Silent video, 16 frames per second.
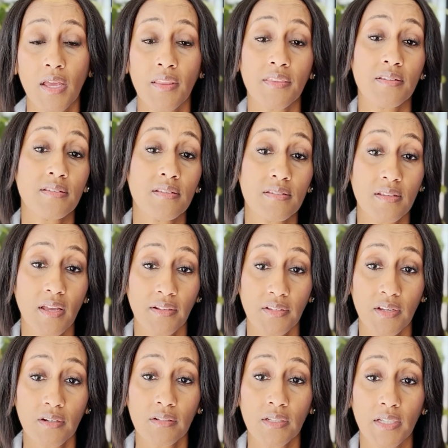This is done
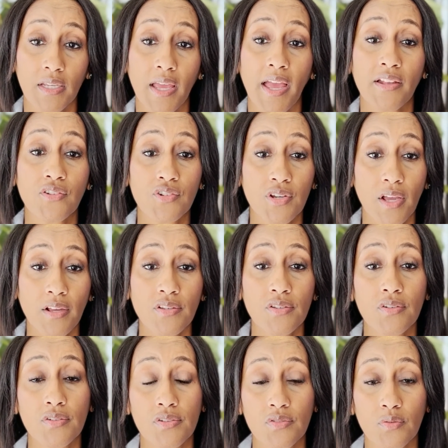yearly and checks
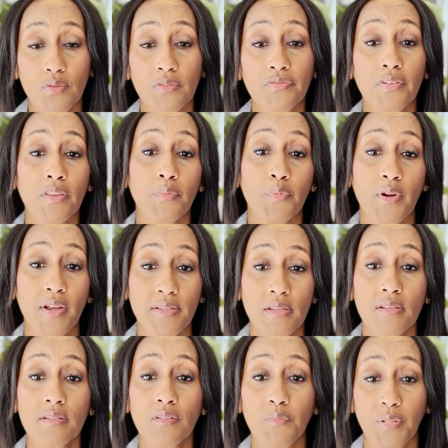your stool for the
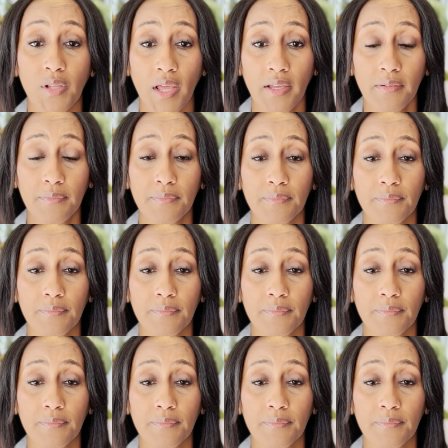presence of blood.